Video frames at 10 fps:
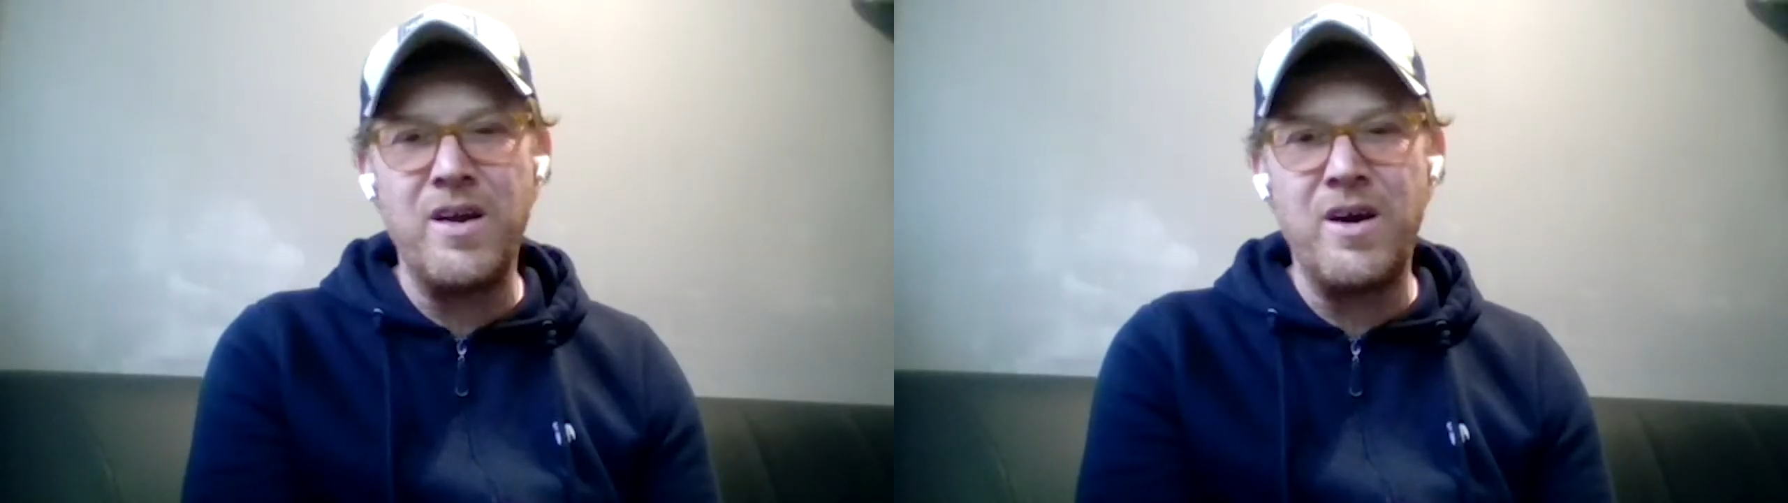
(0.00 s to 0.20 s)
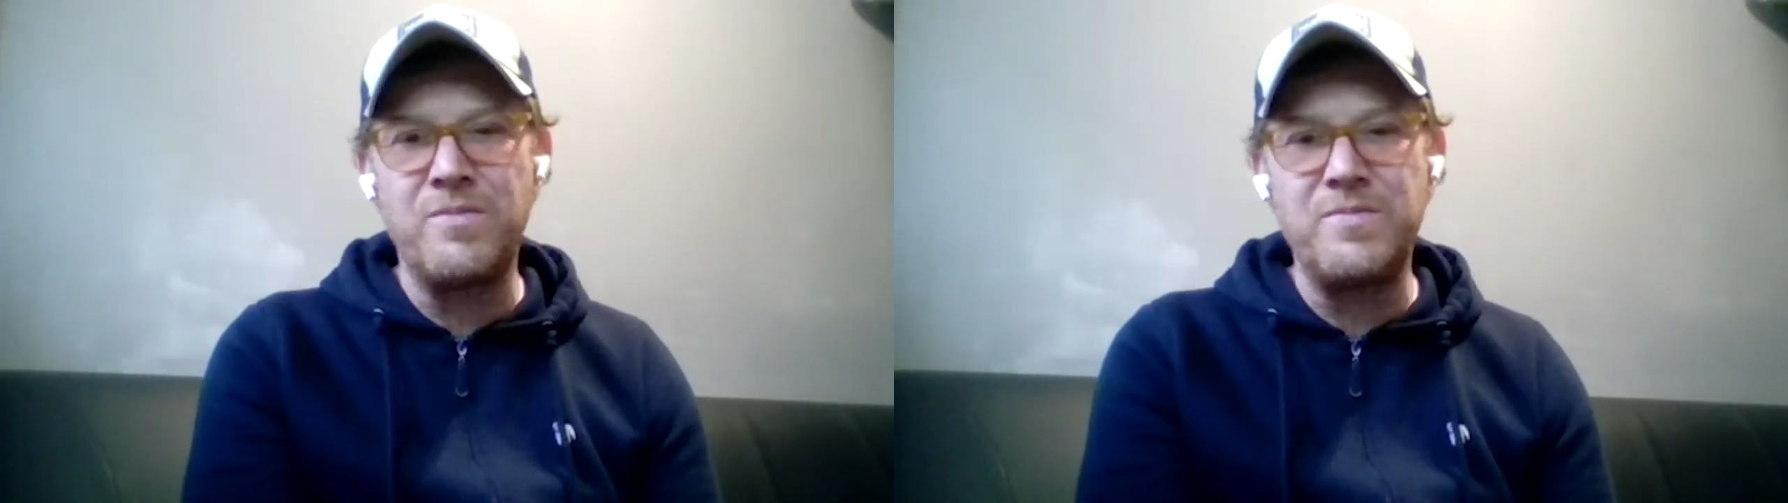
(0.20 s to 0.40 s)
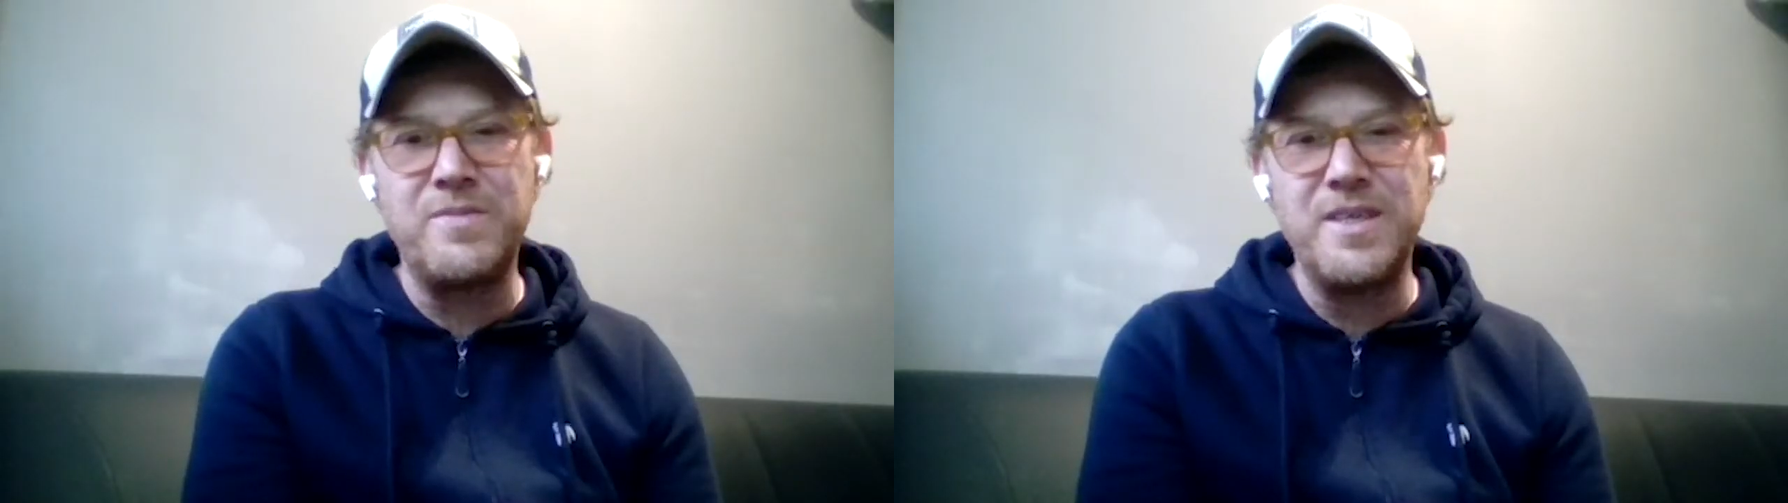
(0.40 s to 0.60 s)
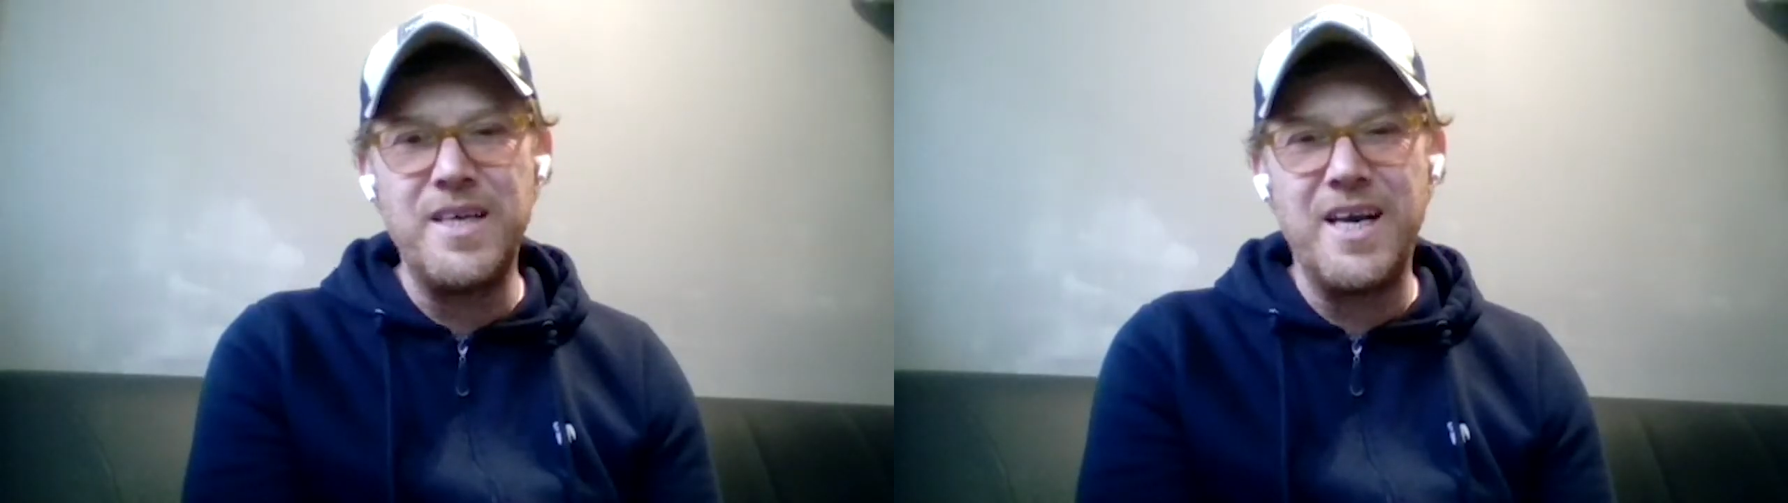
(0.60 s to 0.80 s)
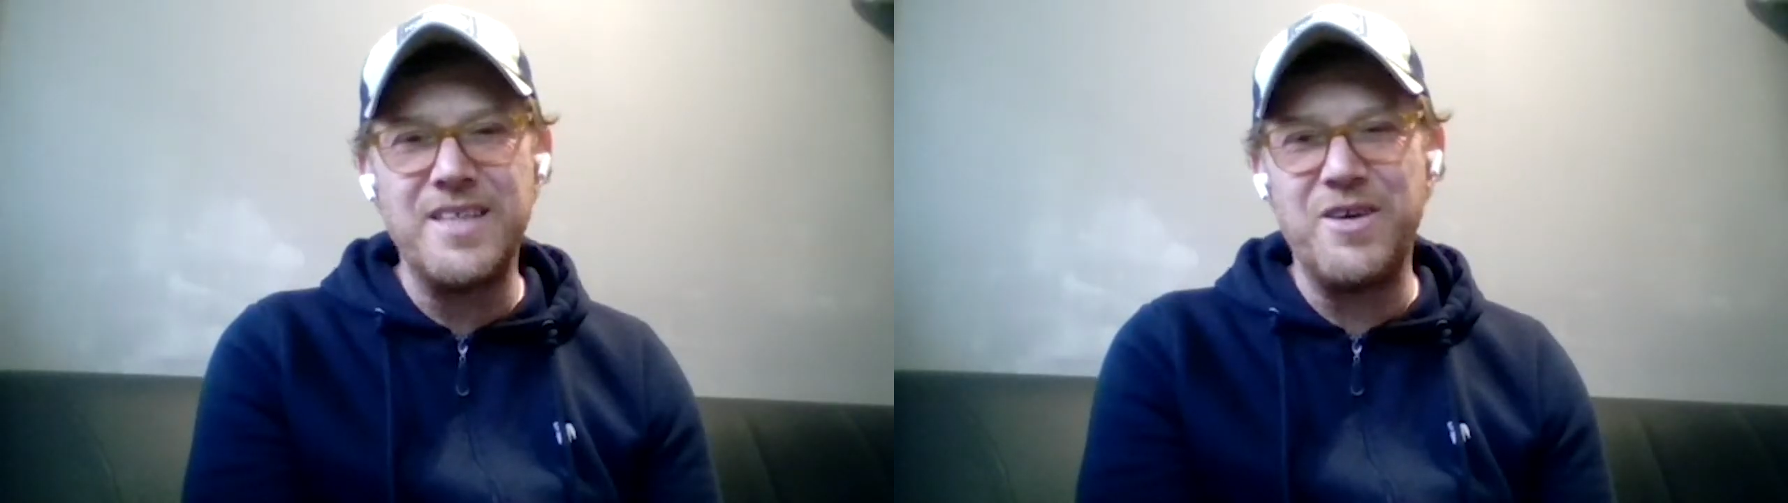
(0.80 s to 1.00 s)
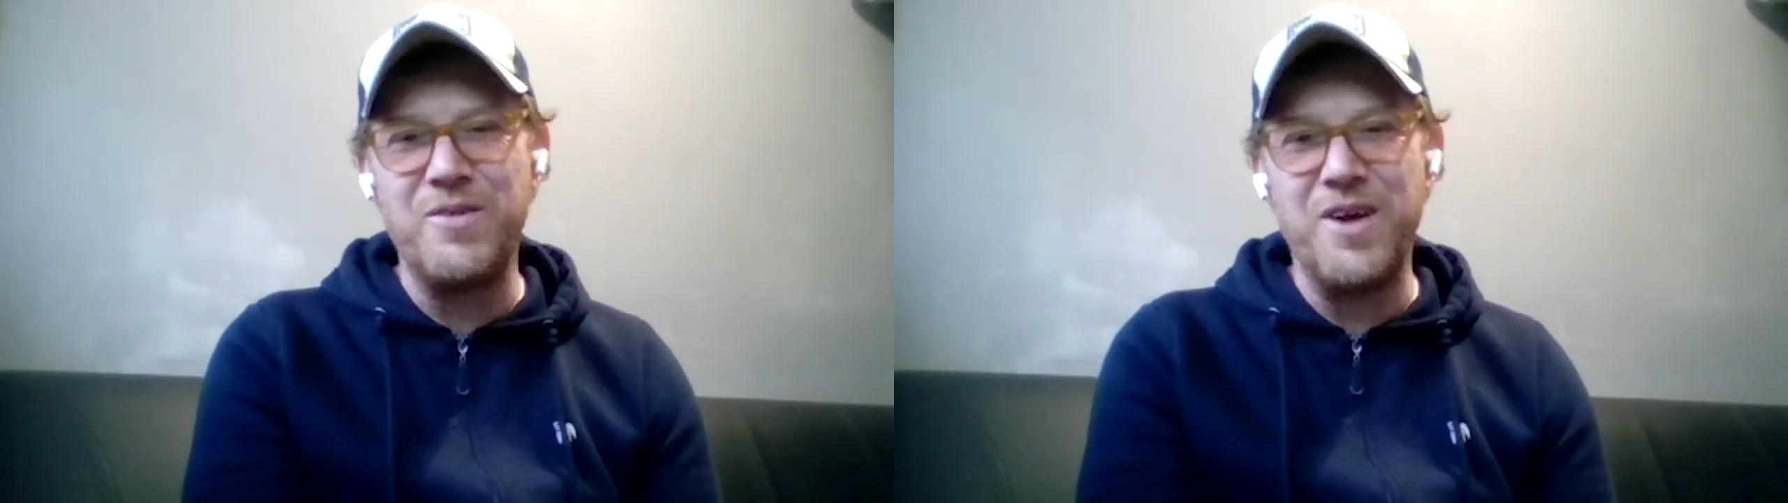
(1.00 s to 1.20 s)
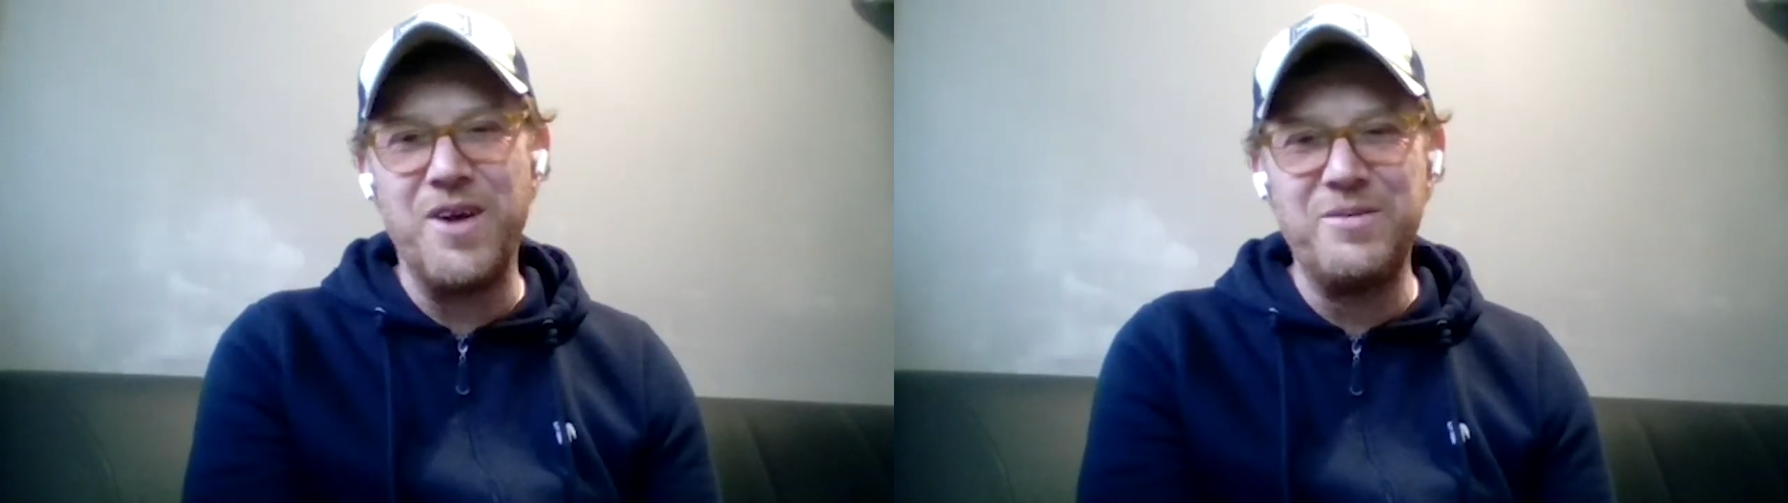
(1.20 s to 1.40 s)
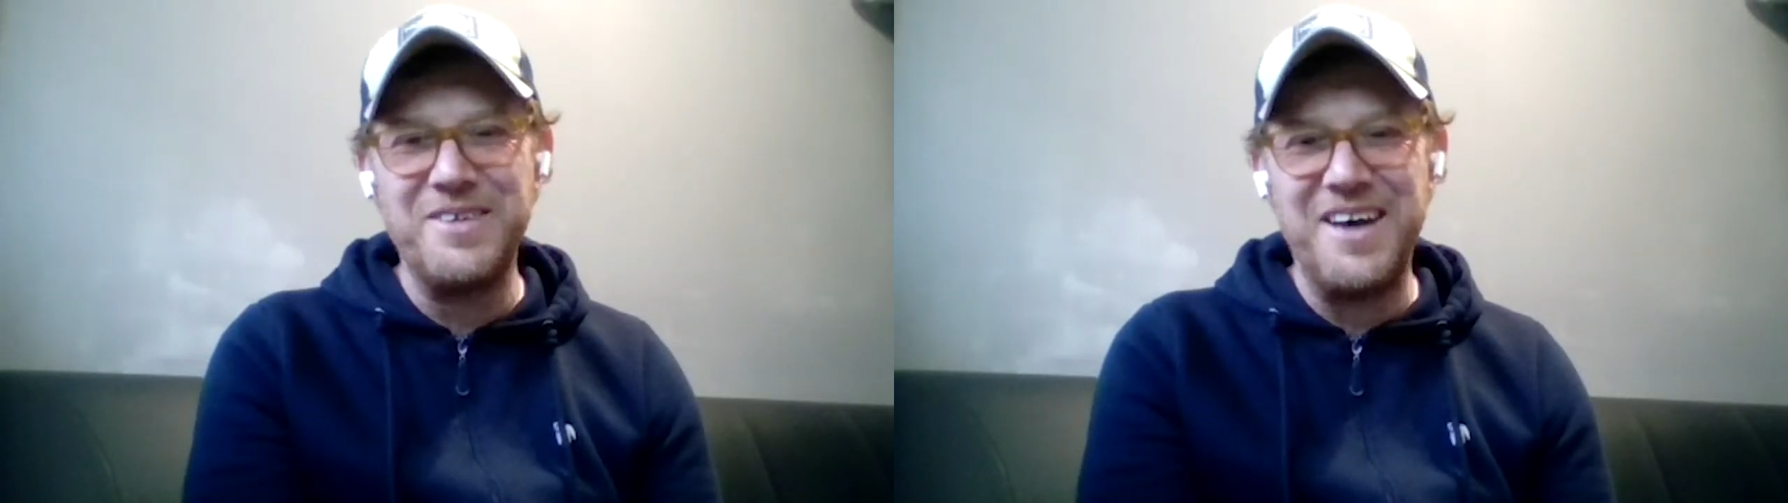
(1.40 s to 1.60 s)
No, I don't
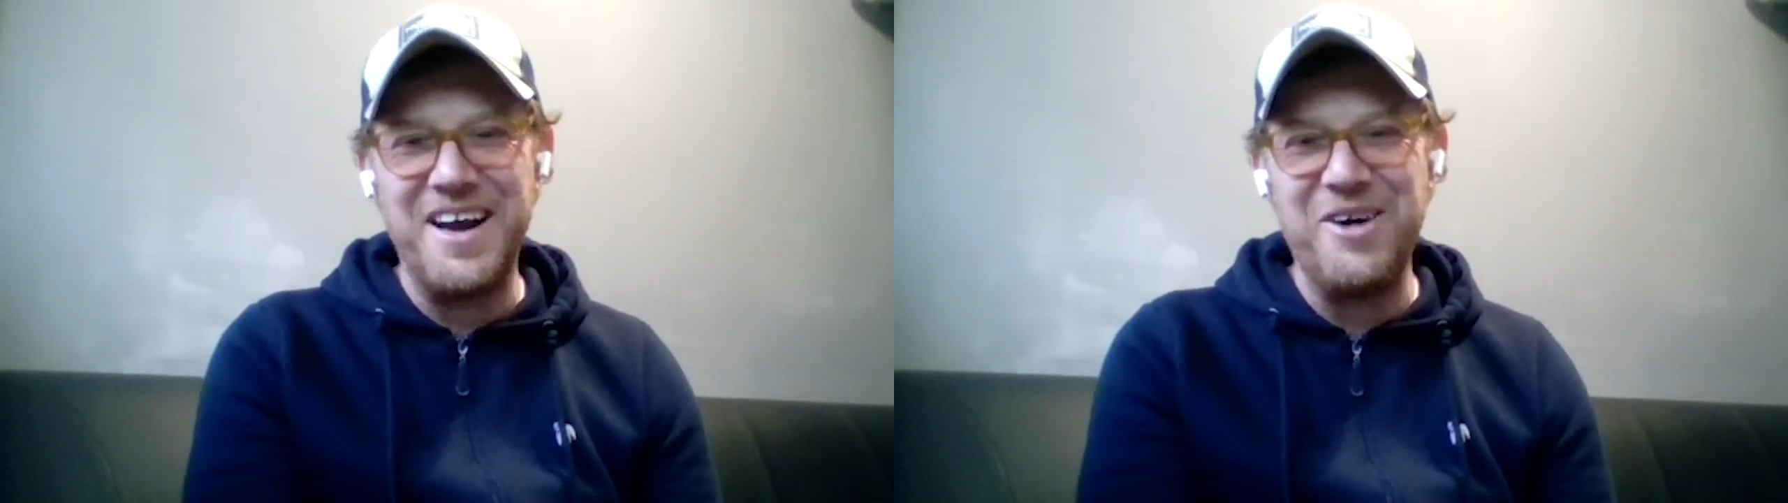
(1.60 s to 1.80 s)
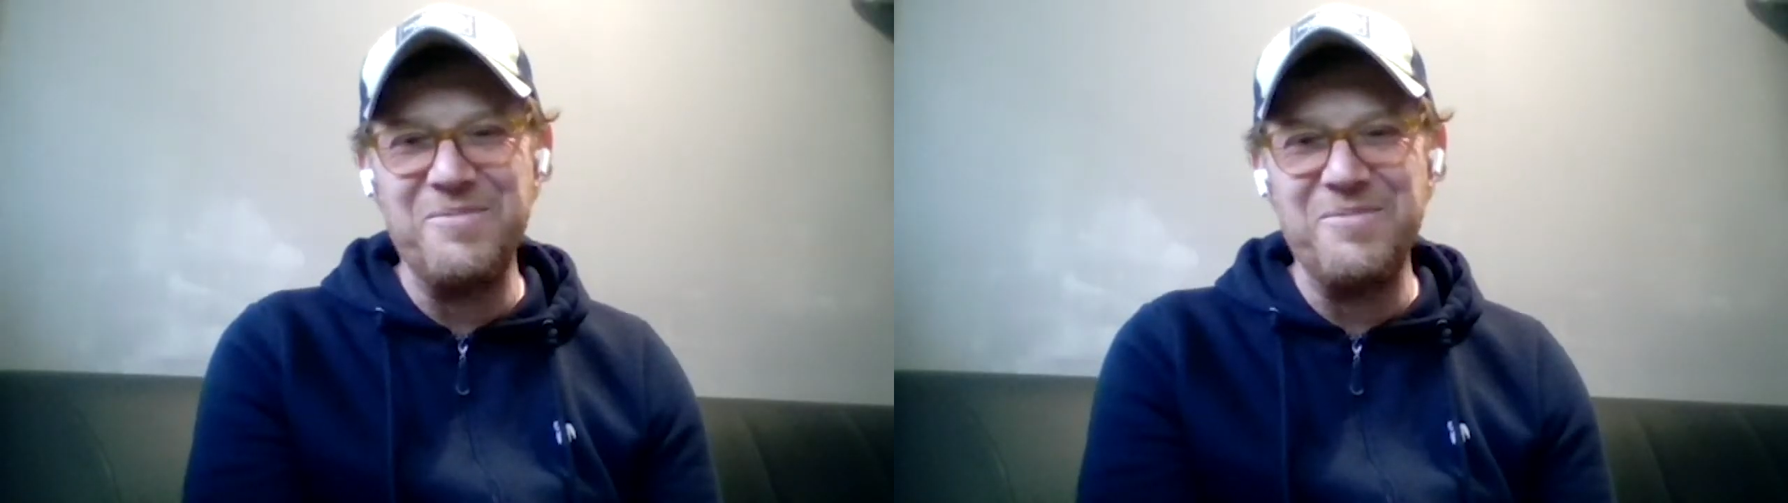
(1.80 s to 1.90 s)
know. I hope